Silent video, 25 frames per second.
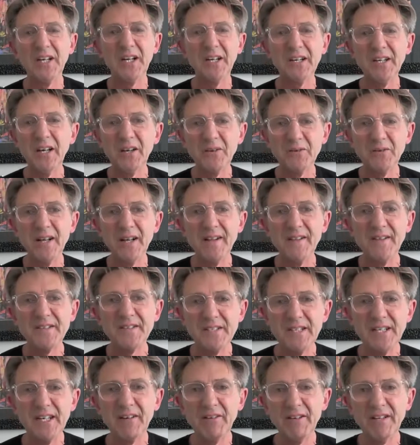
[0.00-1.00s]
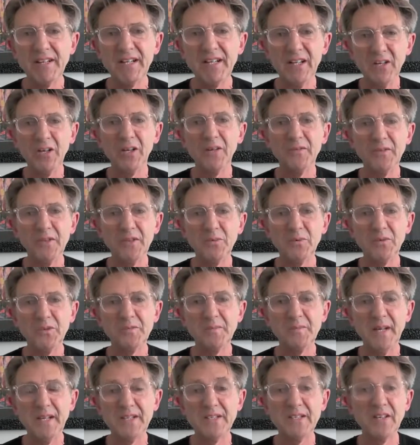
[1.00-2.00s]
And I know it's an area that a lot of you will
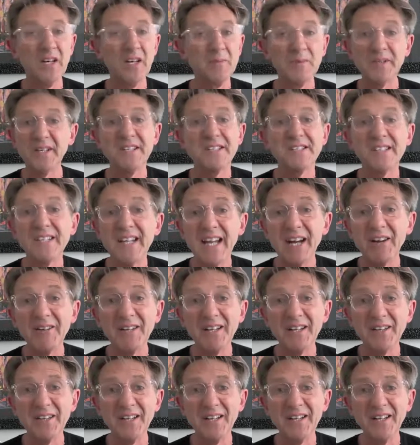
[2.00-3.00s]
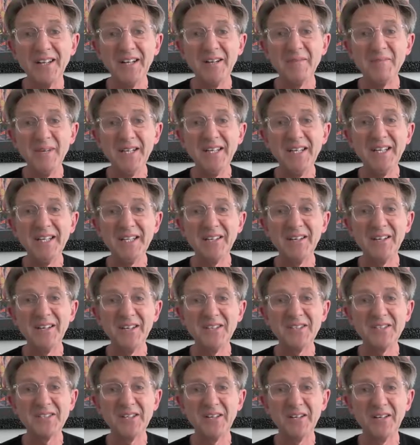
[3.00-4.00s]
spend time on. It's an area that many
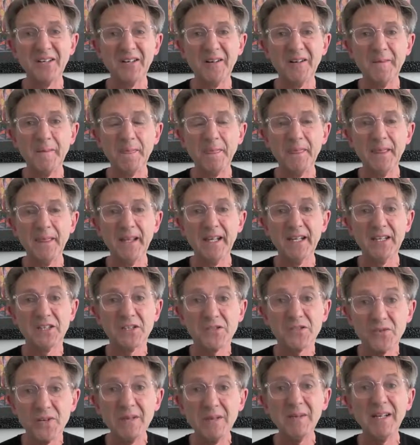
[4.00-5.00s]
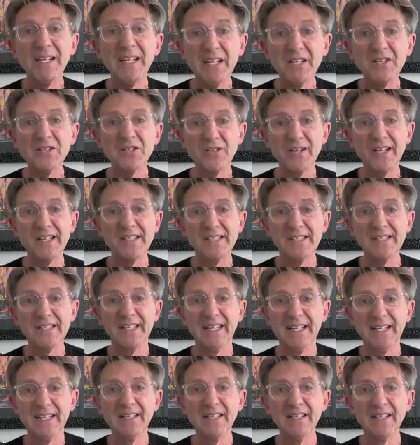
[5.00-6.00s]
clients are extremely
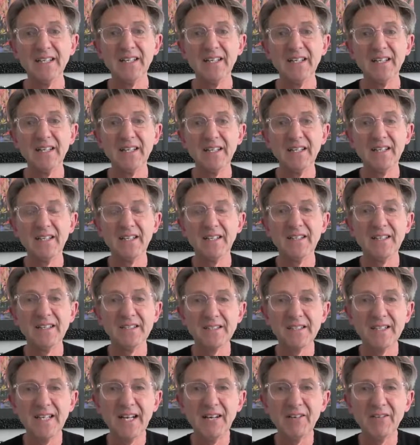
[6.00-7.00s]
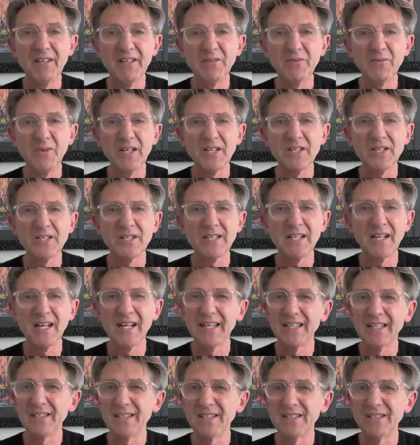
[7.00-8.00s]
interested in. And it's an area which the
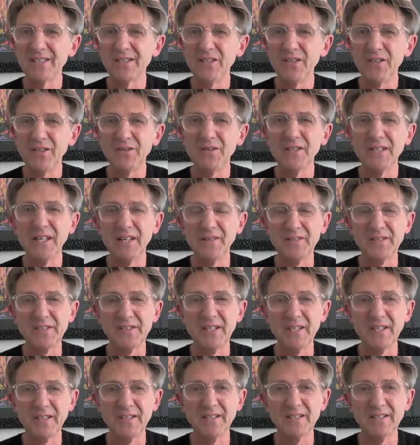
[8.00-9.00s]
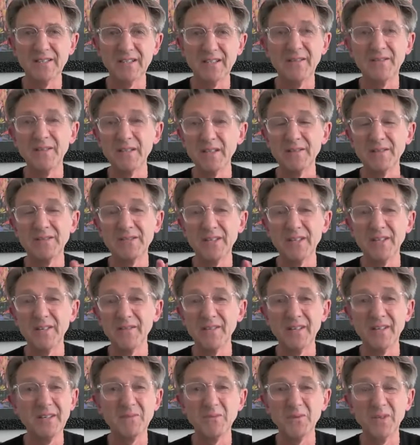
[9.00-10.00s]
latest YouGov
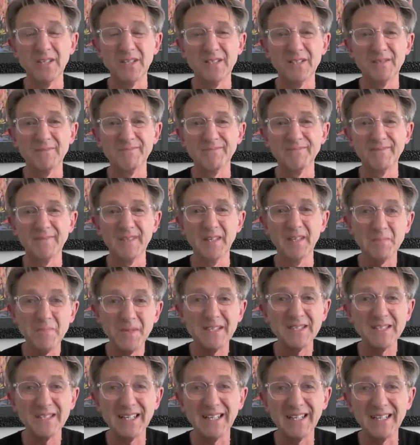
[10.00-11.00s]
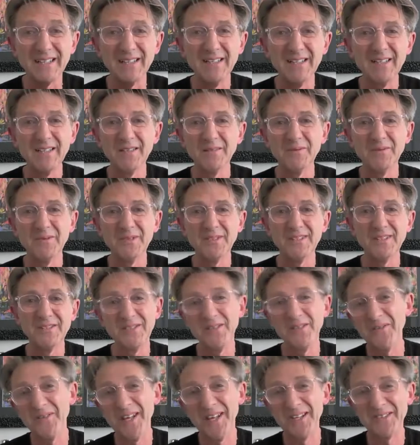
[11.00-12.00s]
survey, which admittedly was in
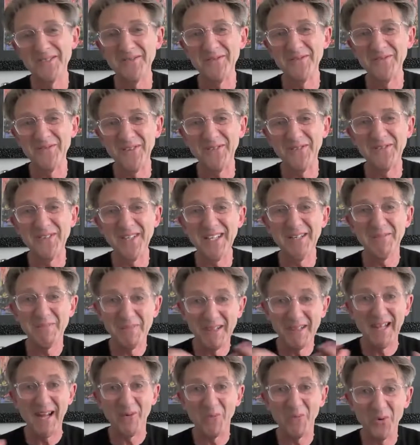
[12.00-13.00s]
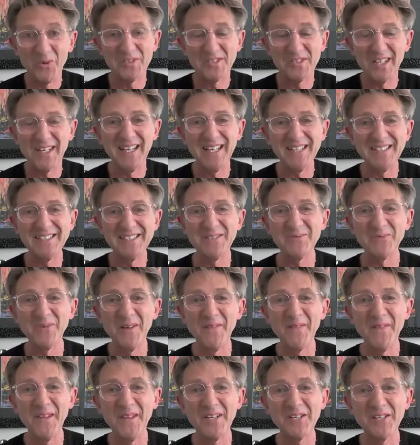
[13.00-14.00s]
2015, but that was the latest
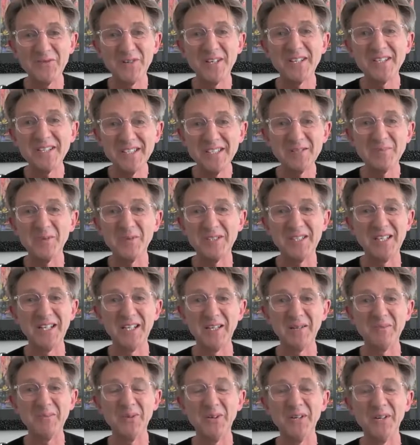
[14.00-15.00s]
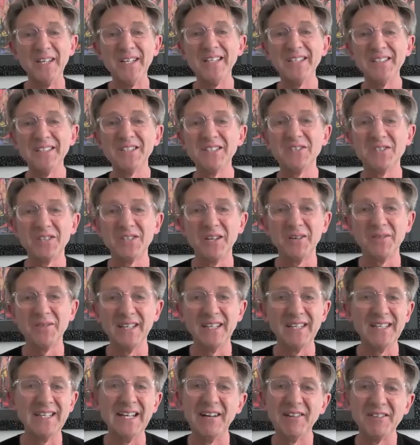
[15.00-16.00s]
one that addressed this particular point. It did show
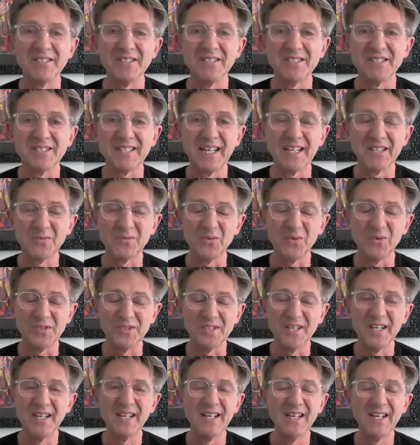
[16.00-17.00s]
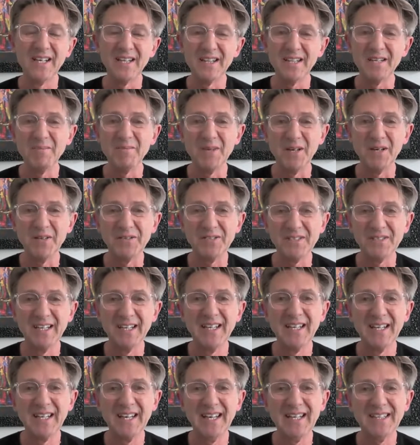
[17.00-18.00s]
that inheritance tax was the most
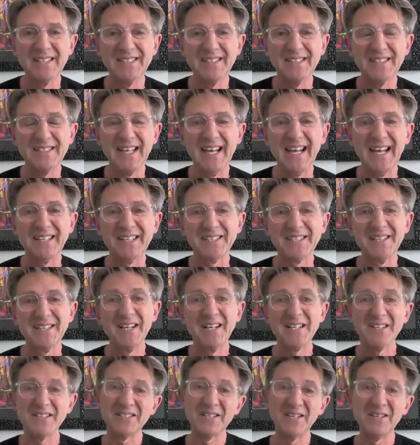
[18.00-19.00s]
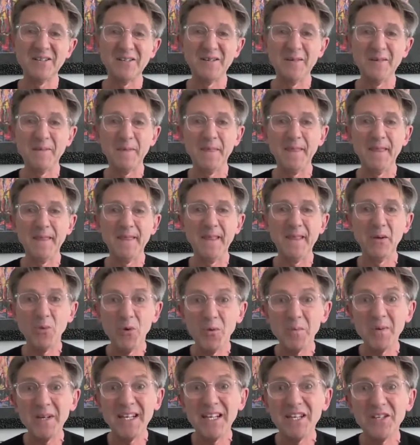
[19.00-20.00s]
hated tax. So there
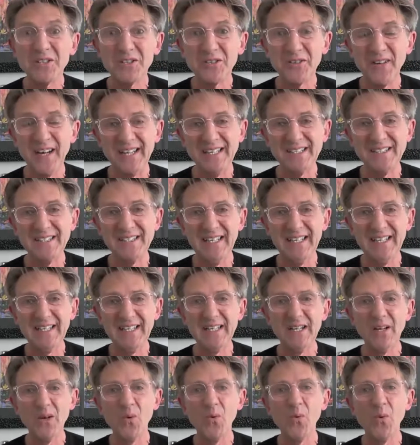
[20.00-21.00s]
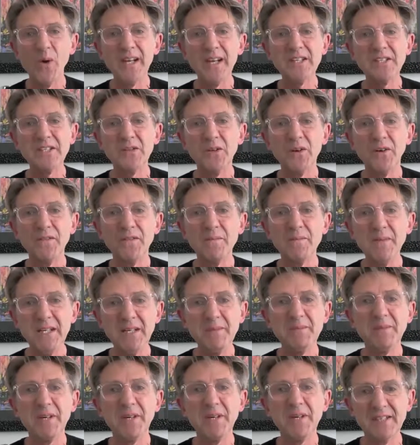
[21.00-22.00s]
will be interest in ways of
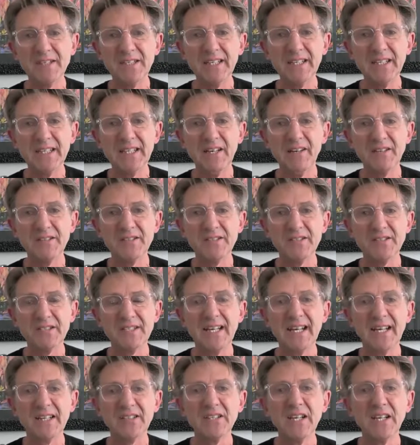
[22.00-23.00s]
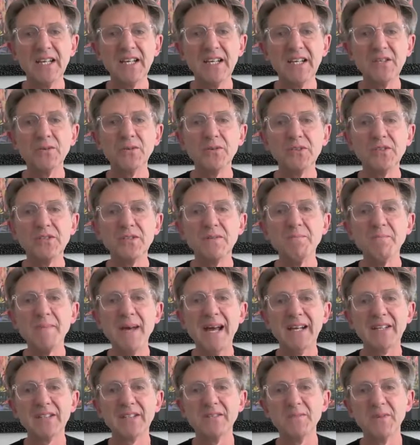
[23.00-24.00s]
minimizing inheritance tax in order to
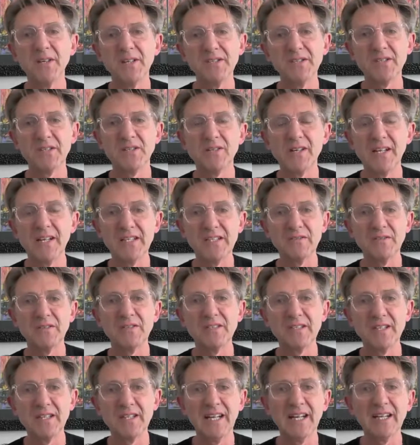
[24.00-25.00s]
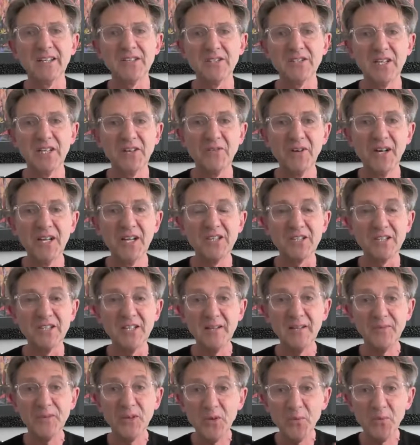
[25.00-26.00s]
maximize the transfer to the next
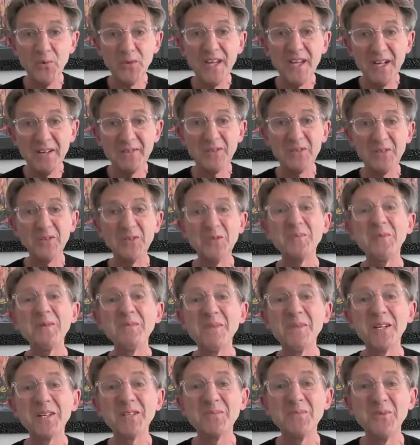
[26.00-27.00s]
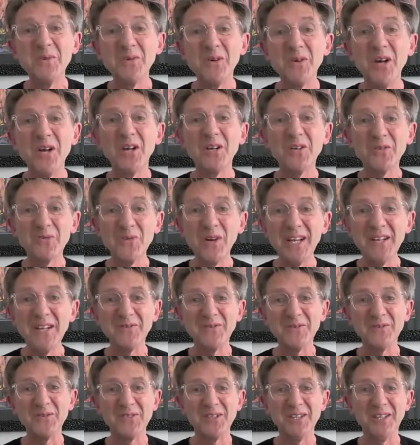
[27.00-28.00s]
generation, who will then, of course, be much more
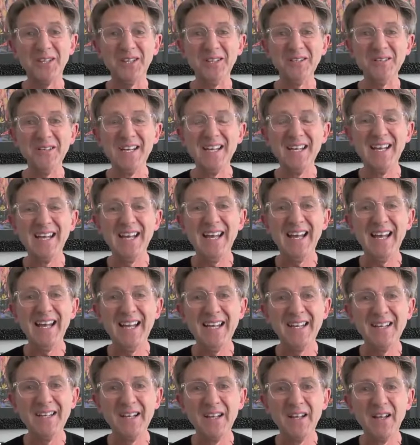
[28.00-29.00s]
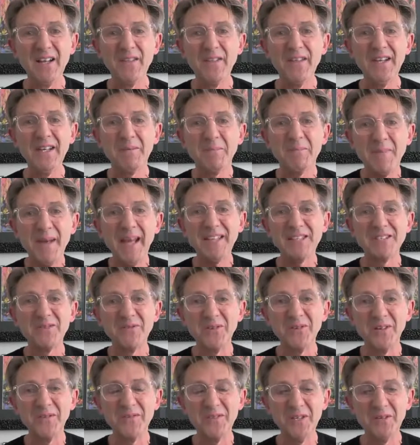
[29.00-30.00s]
grateful to you and think
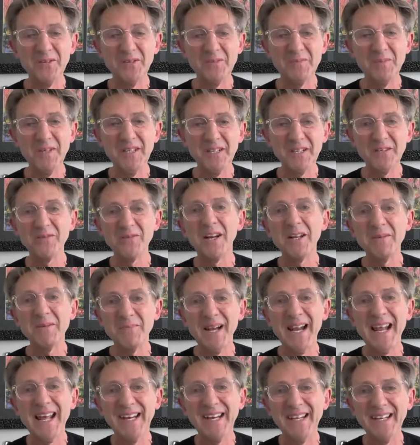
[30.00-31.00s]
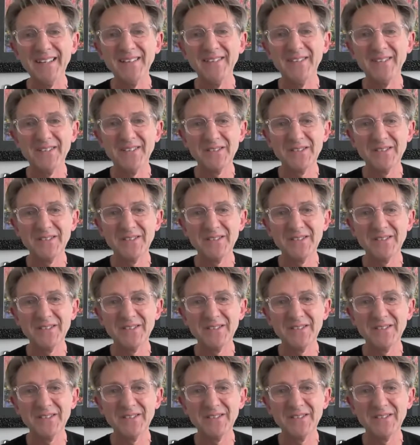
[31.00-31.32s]
better of you as being a great planner.